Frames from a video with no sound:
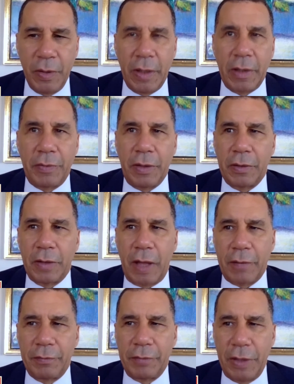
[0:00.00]
And I think a
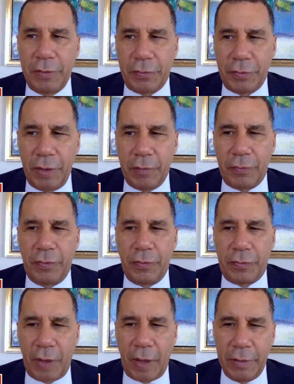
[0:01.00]
lot of legislators
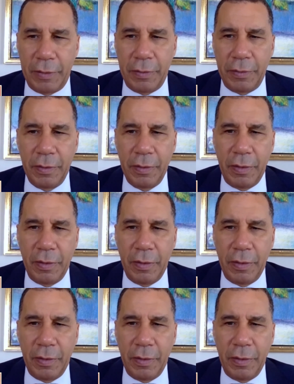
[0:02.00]
decided